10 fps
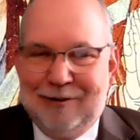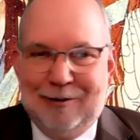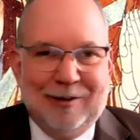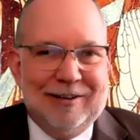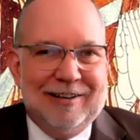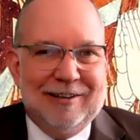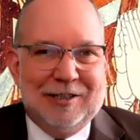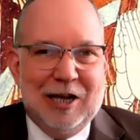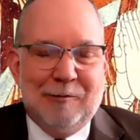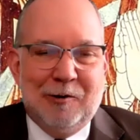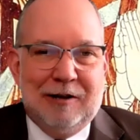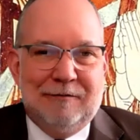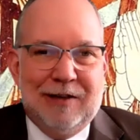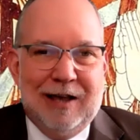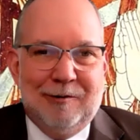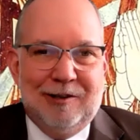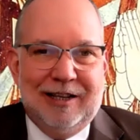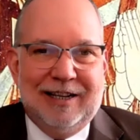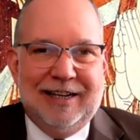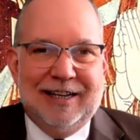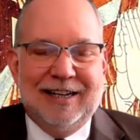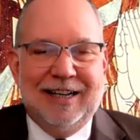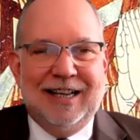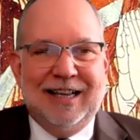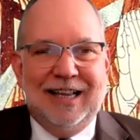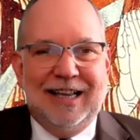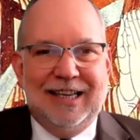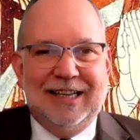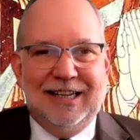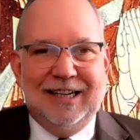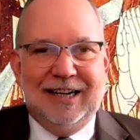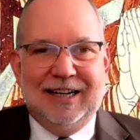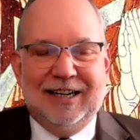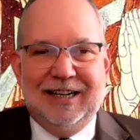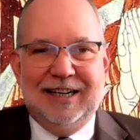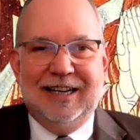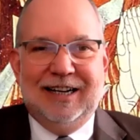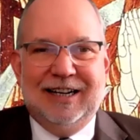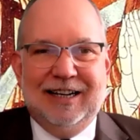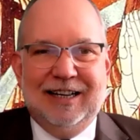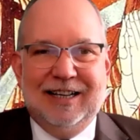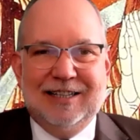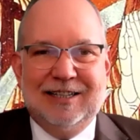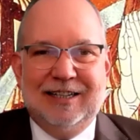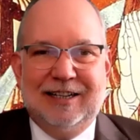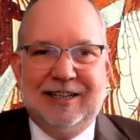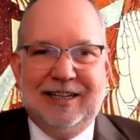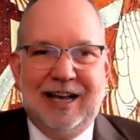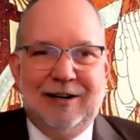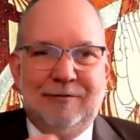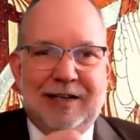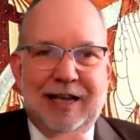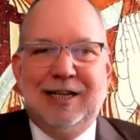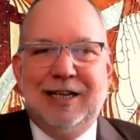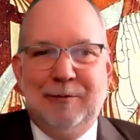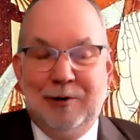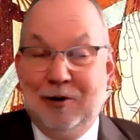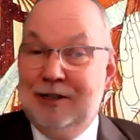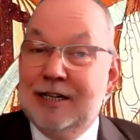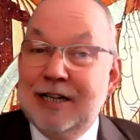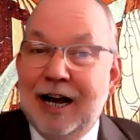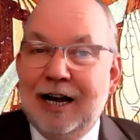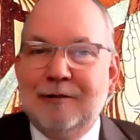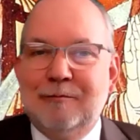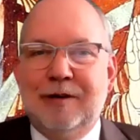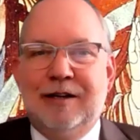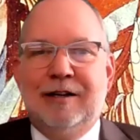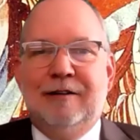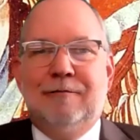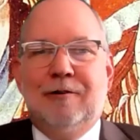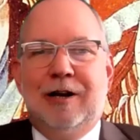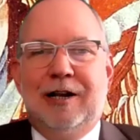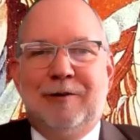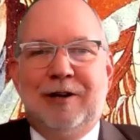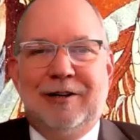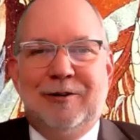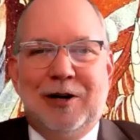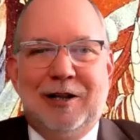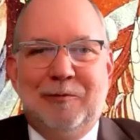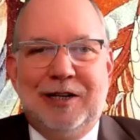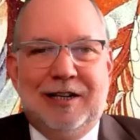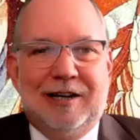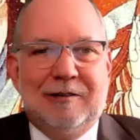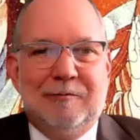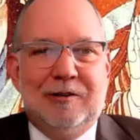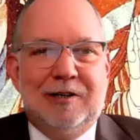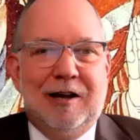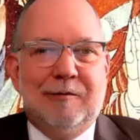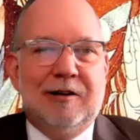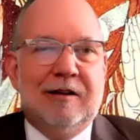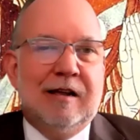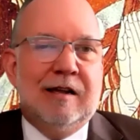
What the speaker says: from a samurai family. And he, as the kind of gatekeeper at the time for anybody who wanted to meet Dr. Motoyama,